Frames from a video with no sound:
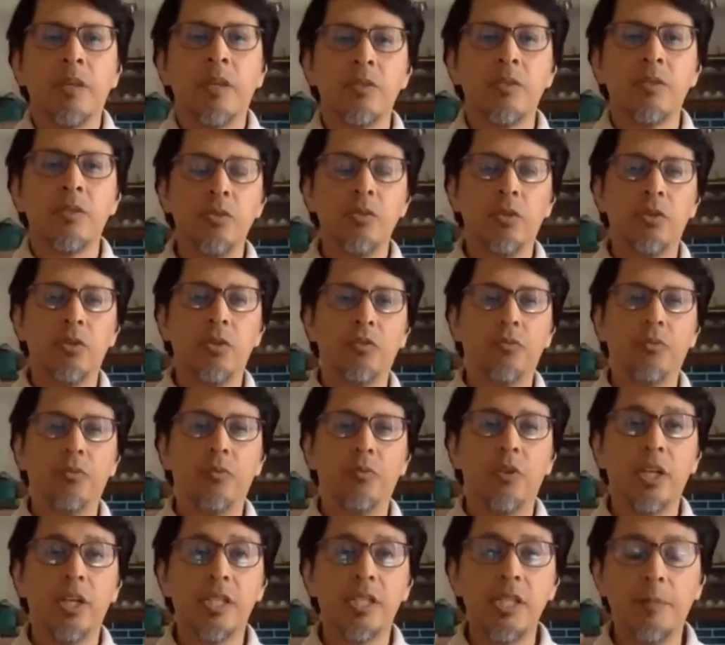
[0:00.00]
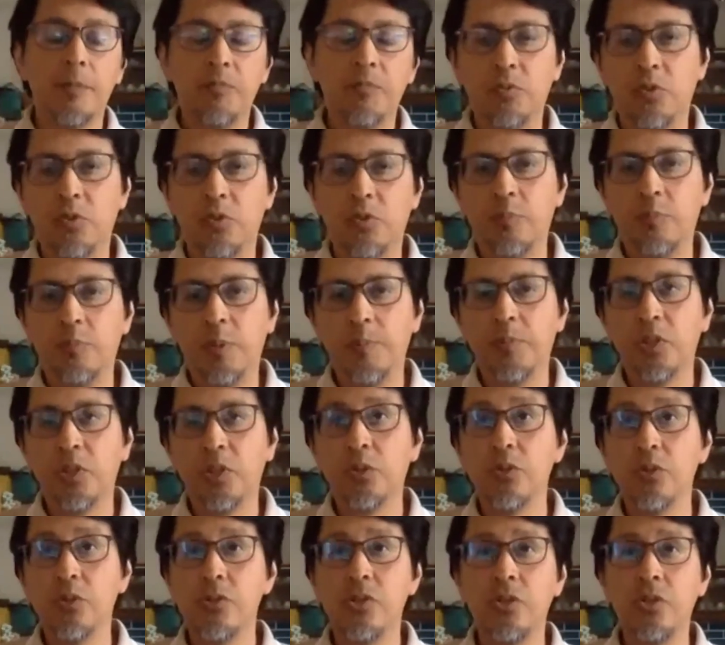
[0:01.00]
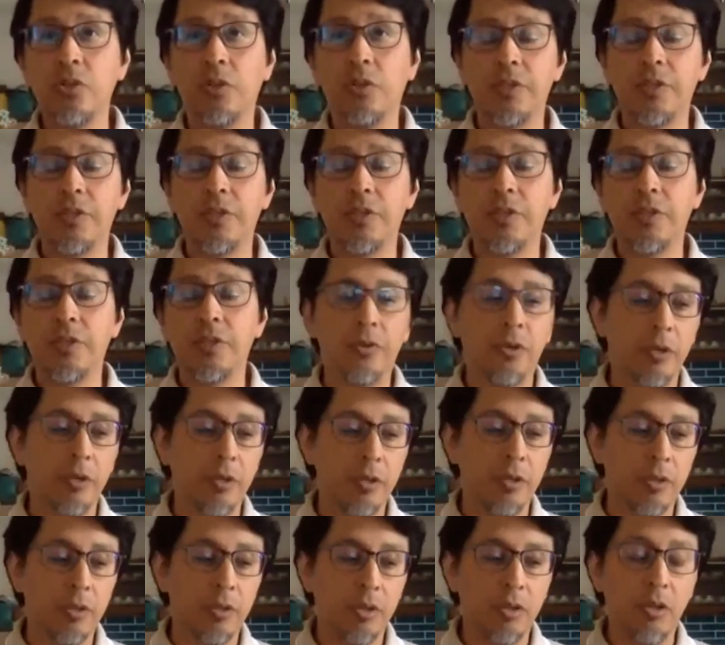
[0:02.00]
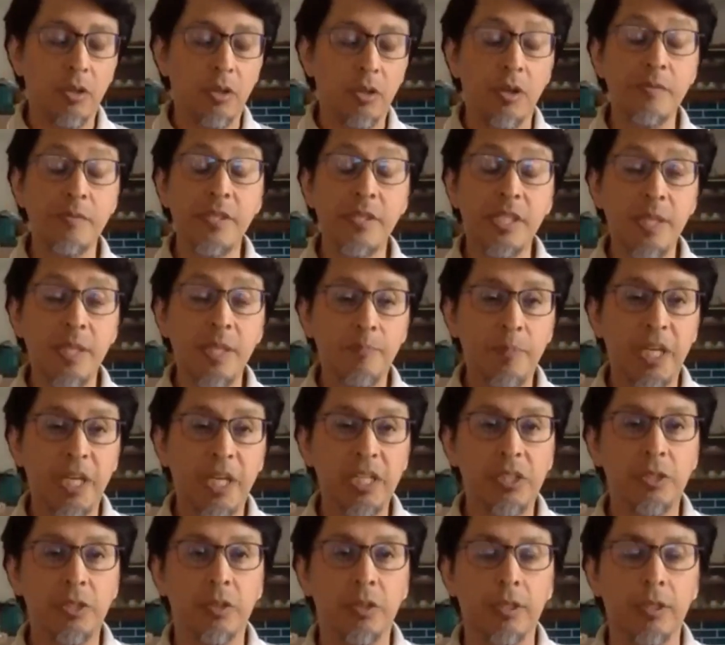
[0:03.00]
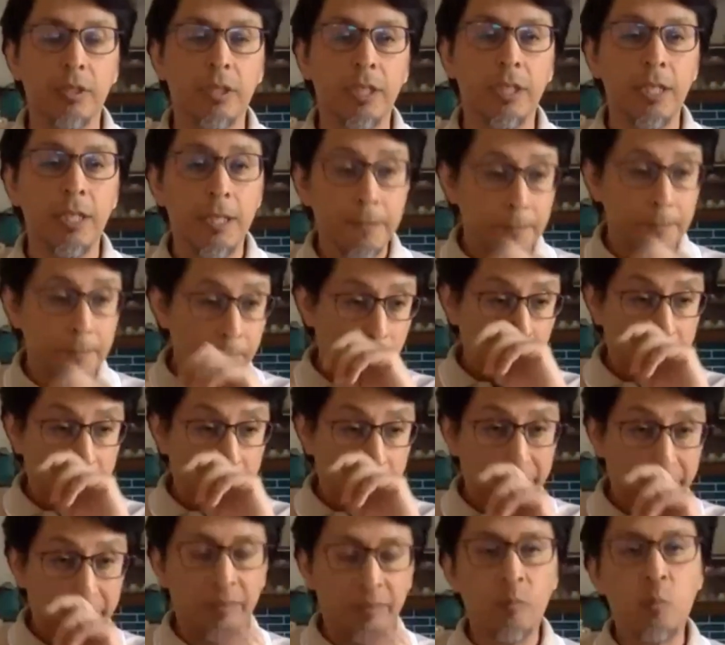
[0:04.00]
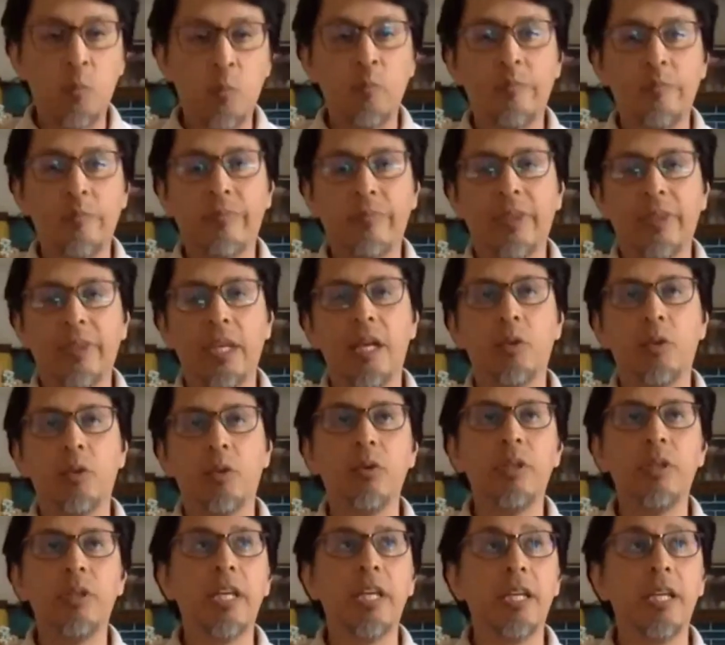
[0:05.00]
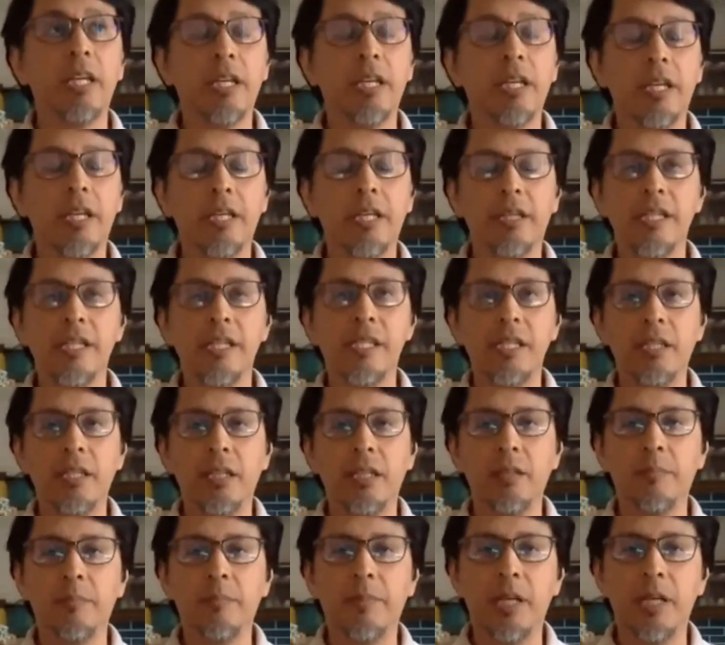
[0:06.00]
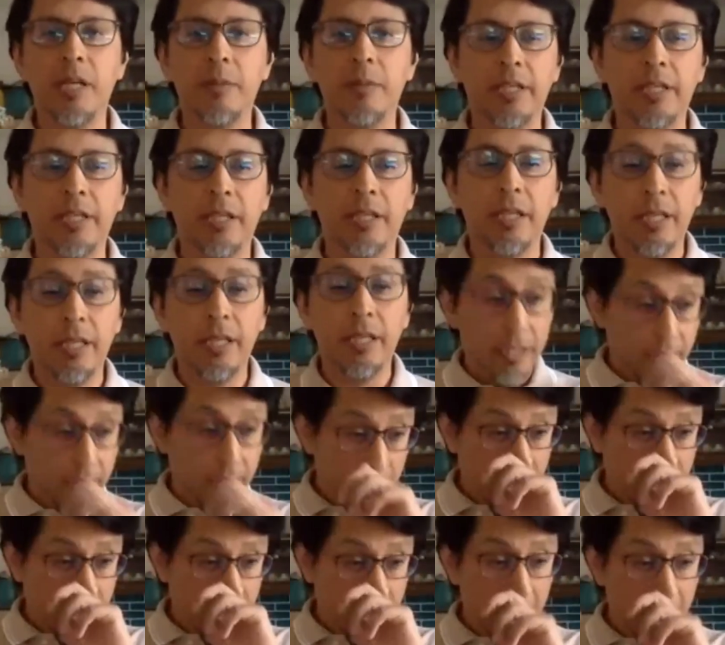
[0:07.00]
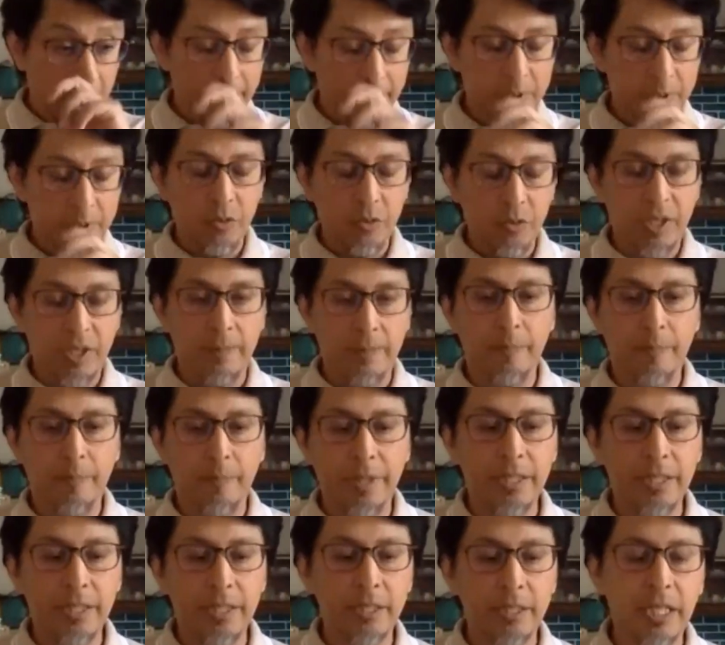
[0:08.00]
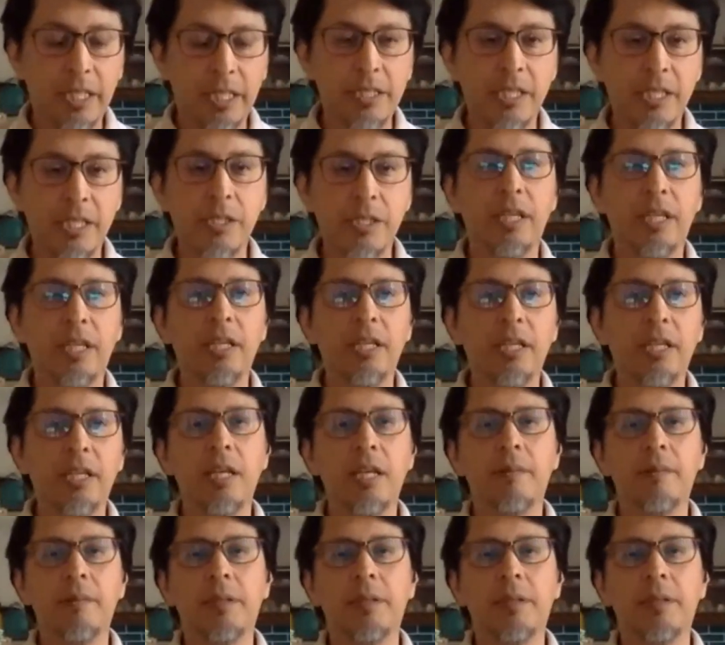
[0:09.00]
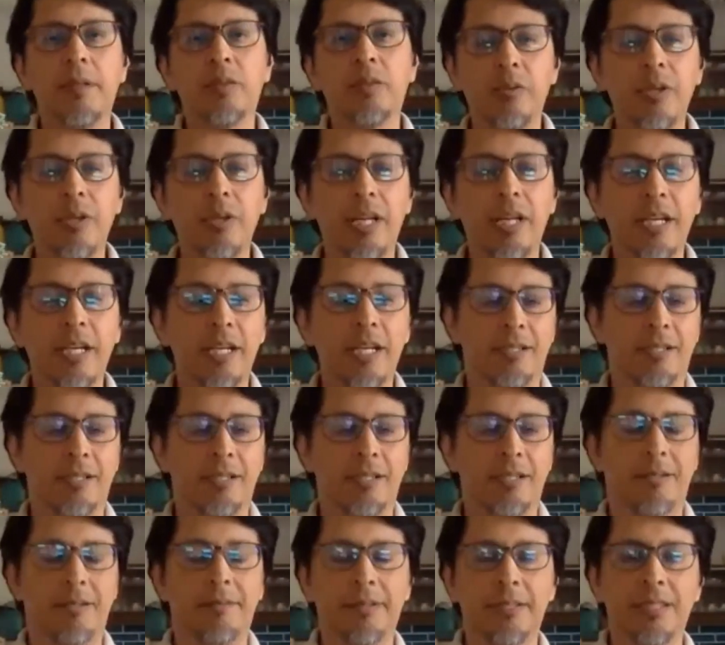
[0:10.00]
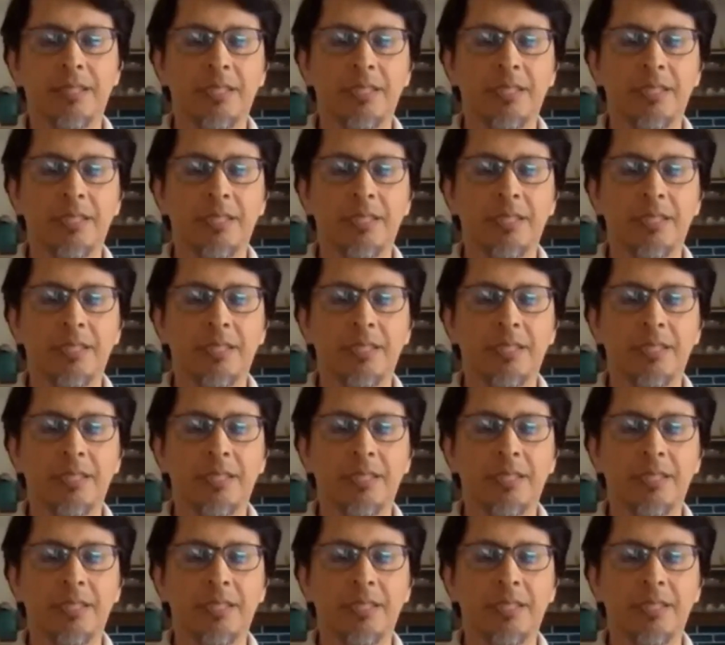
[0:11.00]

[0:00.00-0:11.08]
So, for example, for people who suffer from constipation, a good intestinal environment helps to have a better digestion and have a regular,